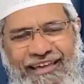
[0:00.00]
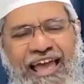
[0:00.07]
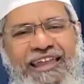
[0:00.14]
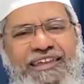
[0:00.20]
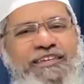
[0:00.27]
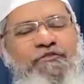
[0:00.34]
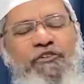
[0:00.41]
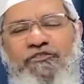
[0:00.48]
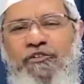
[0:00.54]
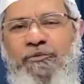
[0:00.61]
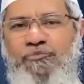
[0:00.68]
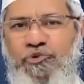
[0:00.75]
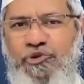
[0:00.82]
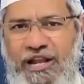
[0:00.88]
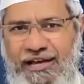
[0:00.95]
And she was
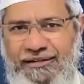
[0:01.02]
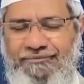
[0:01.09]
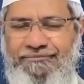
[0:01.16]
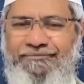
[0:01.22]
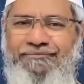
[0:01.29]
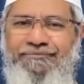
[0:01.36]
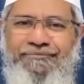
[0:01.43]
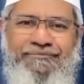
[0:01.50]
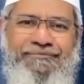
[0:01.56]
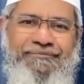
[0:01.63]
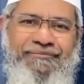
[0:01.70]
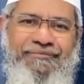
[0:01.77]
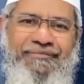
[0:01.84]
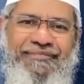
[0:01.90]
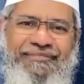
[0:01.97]
from Pune.
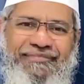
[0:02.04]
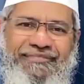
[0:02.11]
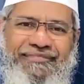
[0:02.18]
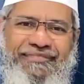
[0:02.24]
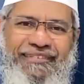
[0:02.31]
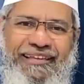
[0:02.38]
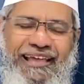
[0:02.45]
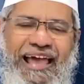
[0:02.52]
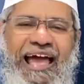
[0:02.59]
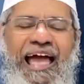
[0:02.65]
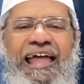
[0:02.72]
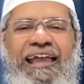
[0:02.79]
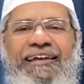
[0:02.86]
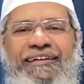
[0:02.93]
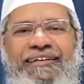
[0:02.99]

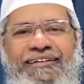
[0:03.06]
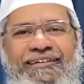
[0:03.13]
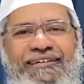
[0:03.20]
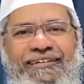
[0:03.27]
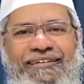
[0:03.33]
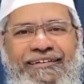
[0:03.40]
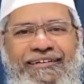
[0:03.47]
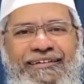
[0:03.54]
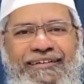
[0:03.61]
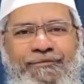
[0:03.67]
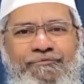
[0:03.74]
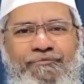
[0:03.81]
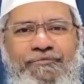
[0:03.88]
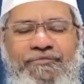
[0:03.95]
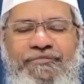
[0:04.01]
And
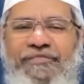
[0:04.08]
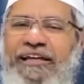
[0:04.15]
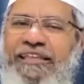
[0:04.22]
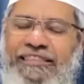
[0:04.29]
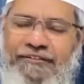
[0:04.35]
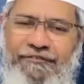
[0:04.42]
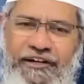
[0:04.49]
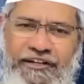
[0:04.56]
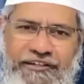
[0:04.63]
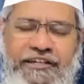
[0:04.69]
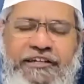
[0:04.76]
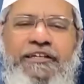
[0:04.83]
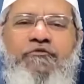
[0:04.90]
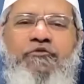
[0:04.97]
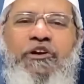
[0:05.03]
in the first
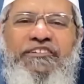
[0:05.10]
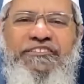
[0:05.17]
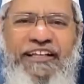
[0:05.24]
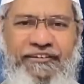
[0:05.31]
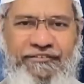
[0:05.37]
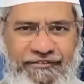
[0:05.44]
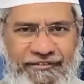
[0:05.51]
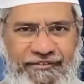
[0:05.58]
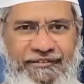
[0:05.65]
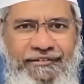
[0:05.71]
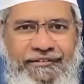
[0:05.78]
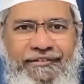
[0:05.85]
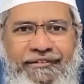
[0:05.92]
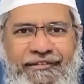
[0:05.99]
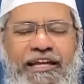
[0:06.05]
interview itself,
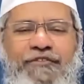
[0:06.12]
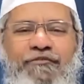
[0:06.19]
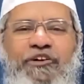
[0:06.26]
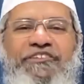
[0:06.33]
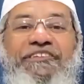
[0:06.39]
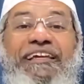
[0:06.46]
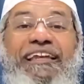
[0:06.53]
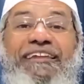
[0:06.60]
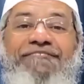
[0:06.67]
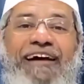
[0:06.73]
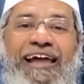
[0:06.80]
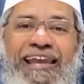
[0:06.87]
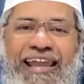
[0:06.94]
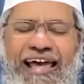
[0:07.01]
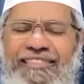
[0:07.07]
it was nearly
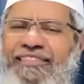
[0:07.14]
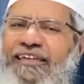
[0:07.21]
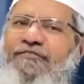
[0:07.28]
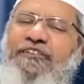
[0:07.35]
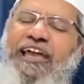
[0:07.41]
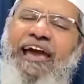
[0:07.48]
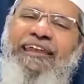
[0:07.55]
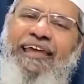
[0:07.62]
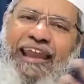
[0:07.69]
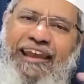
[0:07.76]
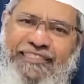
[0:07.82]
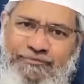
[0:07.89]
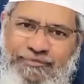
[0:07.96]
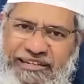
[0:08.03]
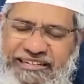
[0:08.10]
finalized. Then we had
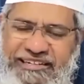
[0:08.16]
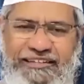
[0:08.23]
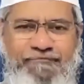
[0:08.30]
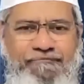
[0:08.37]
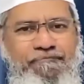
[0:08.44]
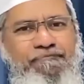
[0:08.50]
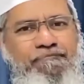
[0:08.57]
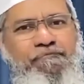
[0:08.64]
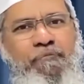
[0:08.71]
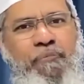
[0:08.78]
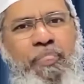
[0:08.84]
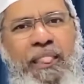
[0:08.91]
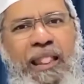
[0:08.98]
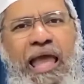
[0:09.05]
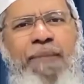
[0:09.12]
another meeting.
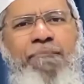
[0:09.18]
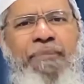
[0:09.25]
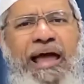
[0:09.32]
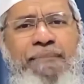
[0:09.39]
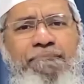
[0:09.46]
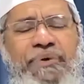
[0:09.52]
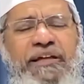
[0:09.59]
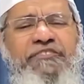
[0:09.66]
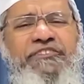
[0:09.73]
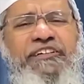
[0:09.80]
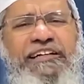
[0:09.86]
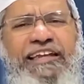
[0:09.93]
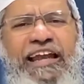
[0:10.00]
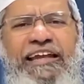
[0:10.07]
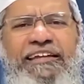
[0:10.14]
My
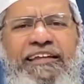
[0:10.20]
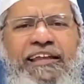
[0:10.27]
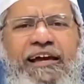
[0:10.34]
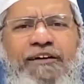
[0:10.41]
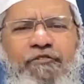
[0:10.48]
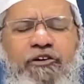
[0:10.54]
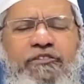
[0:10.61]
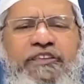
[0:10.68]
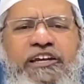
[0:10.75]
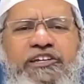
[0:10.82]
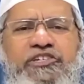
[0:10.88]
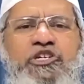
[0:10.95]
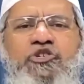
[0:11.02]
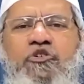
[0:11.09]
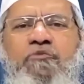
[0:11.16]
basic criteria was
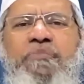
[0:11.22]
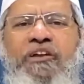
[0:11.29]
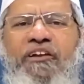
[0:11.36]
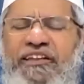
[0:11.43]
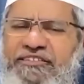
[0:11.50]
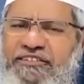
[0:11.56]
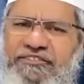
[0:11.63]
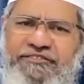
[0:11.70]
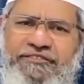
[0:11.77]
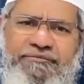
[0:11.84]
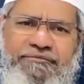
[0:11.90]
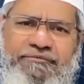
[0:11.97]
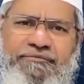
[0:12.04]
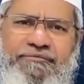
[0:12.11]
that she should be religious